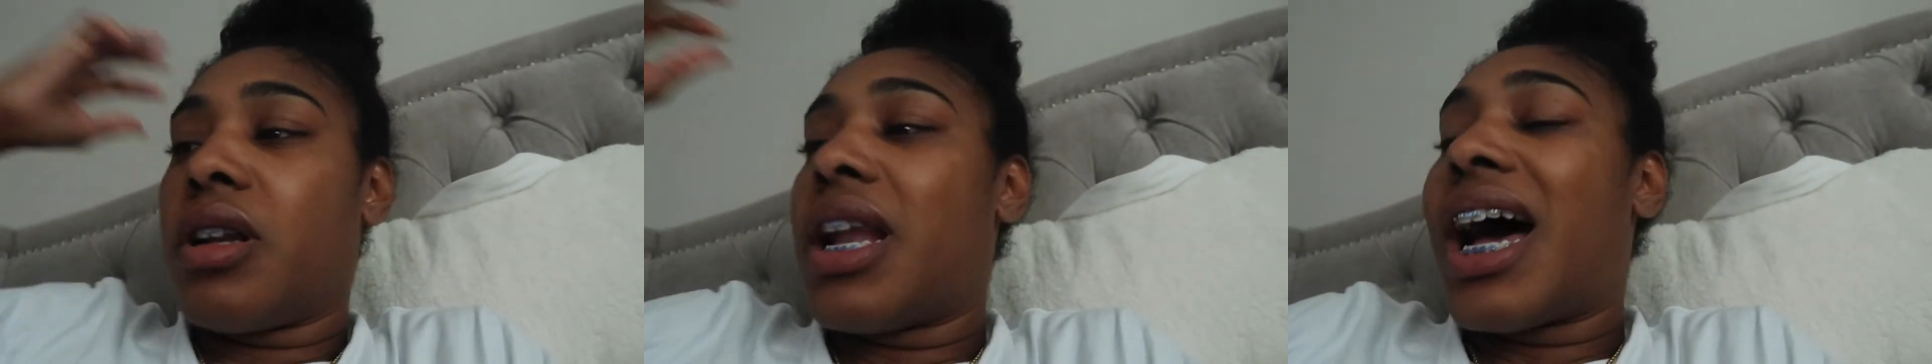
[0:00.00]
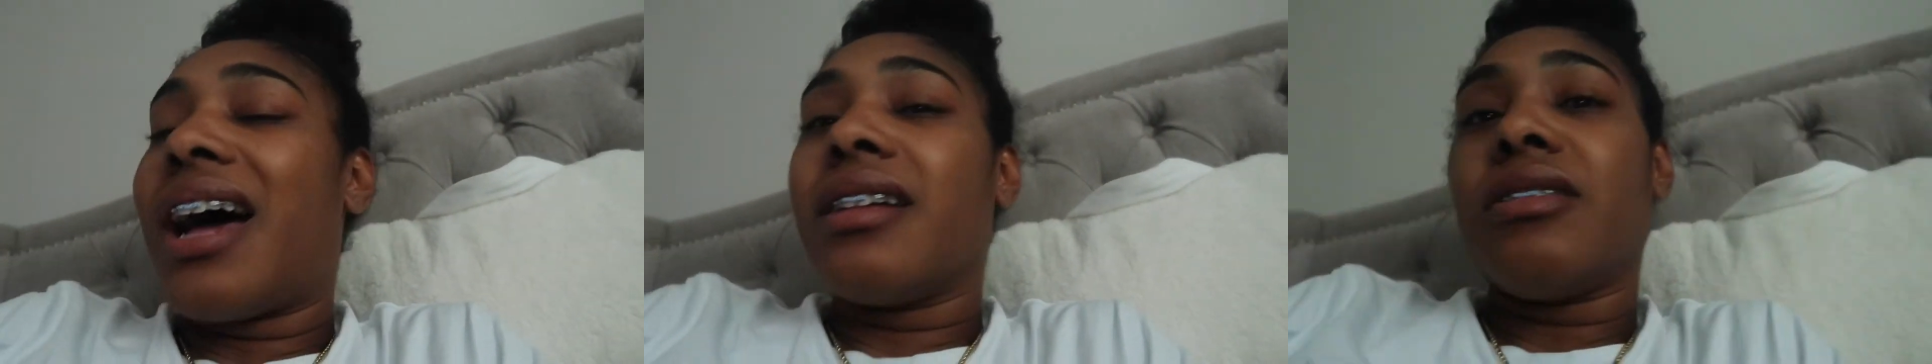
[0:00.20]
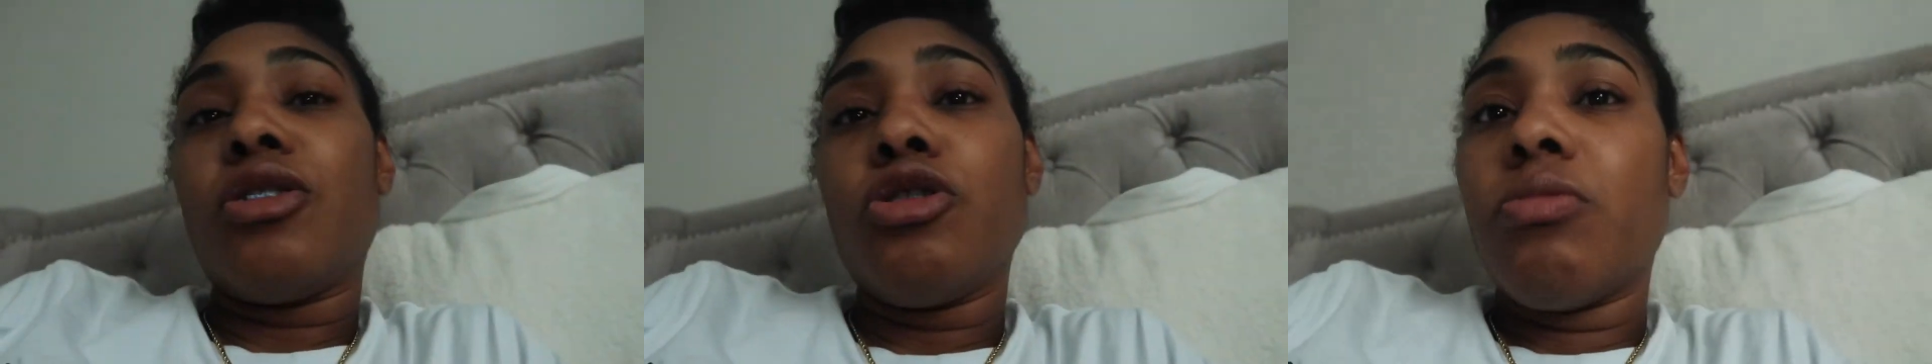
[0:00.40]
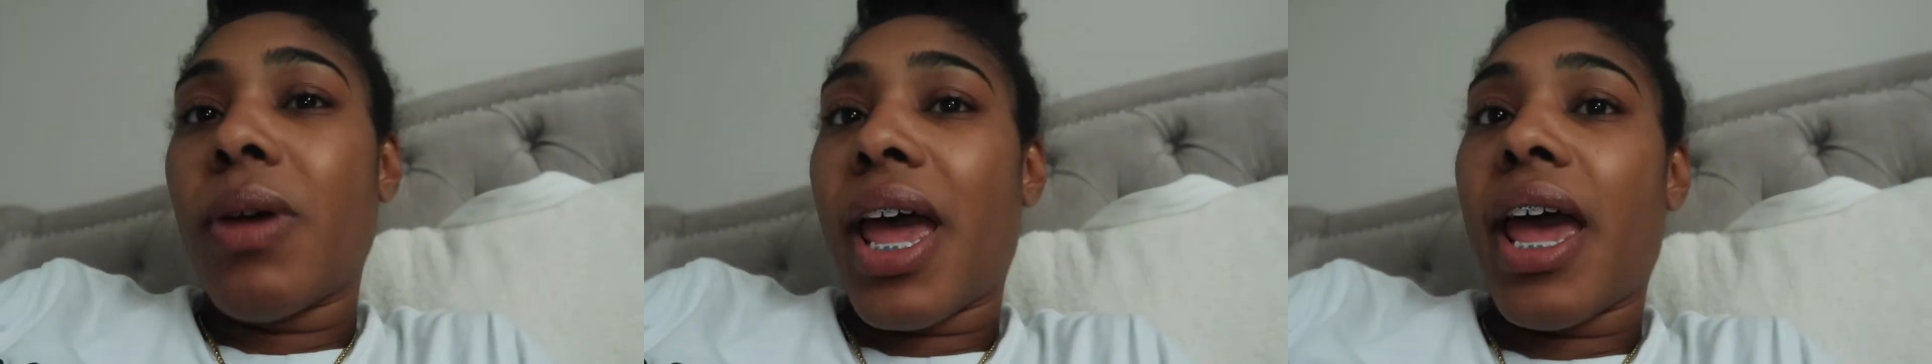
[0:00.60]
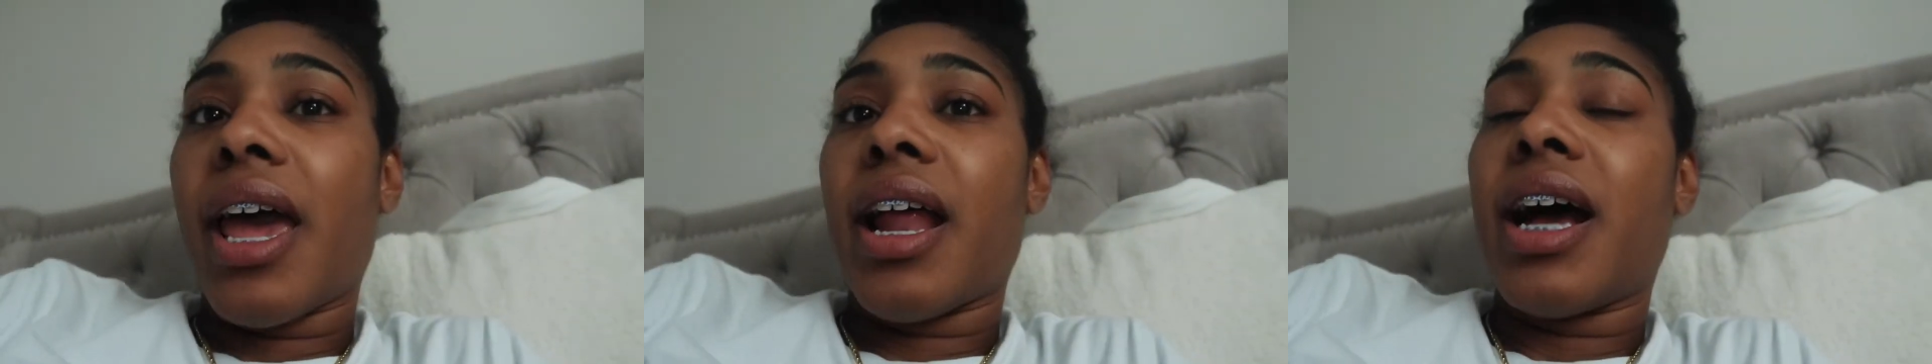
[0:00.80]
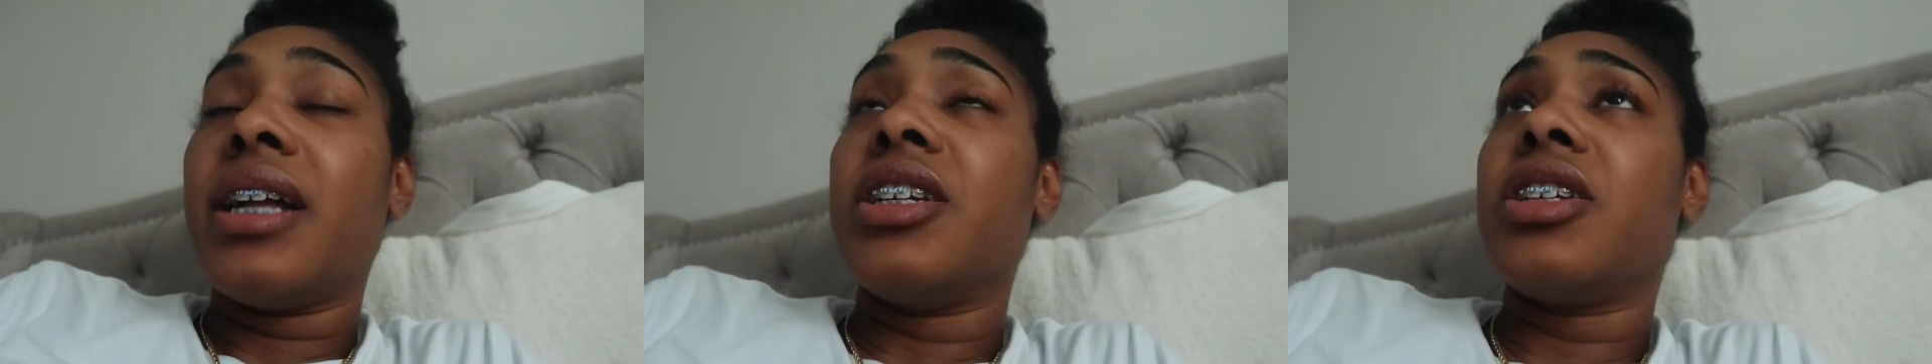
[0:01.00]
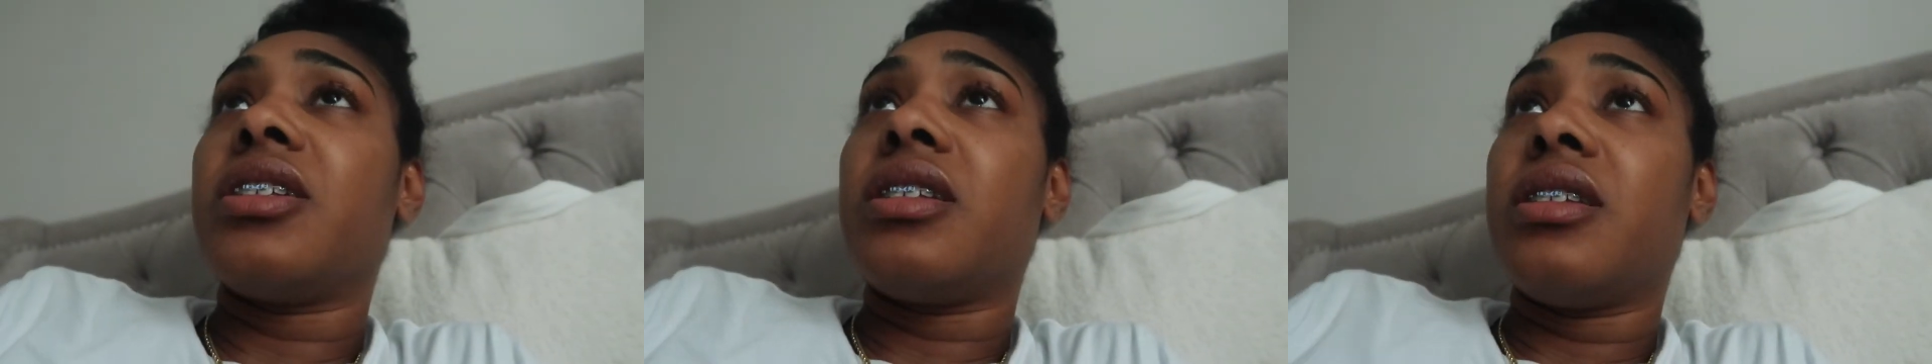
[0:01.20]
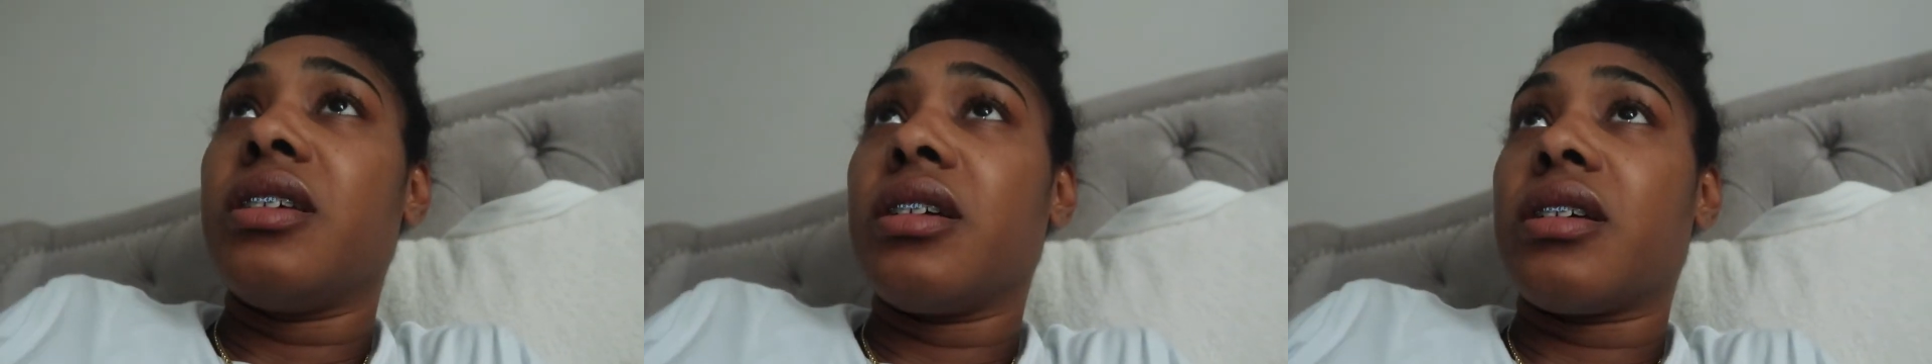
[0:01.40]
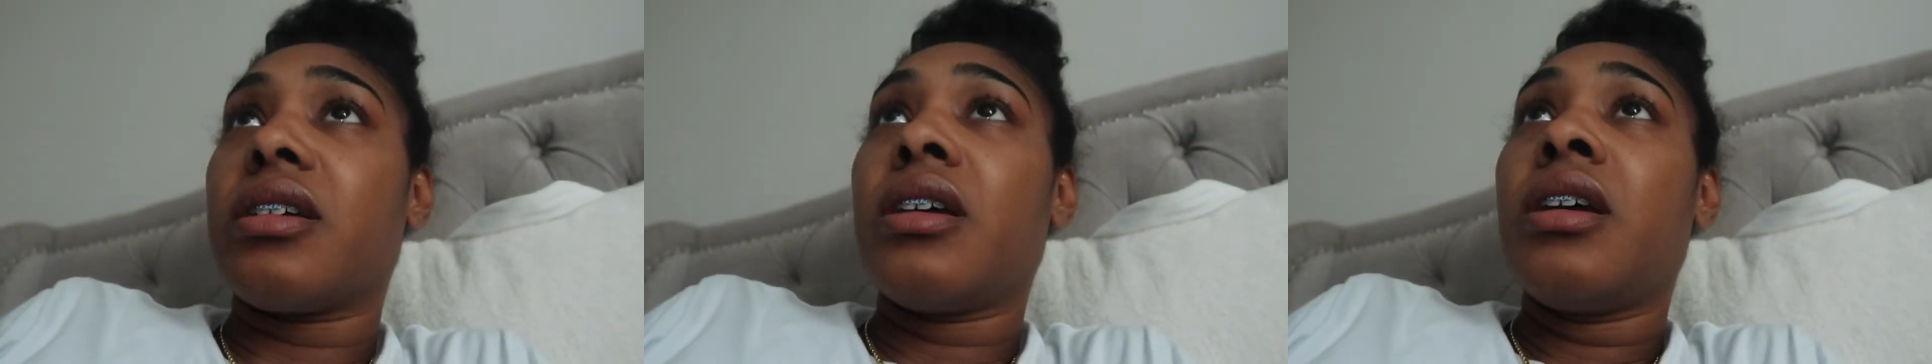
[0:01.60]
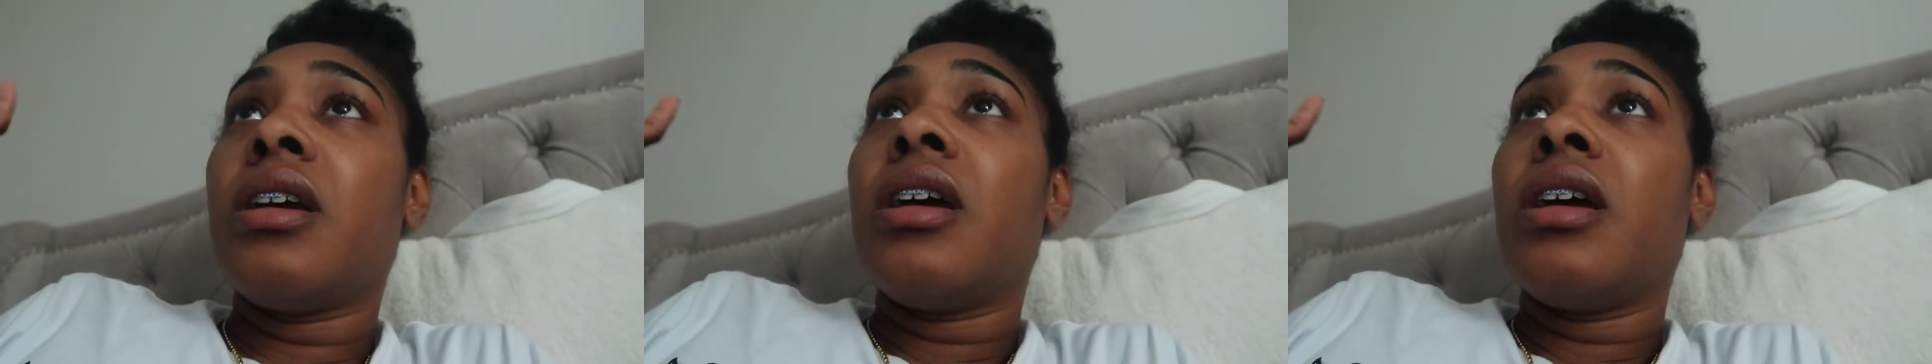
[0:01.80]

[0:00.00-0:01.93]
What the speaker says: Not too bad. I just took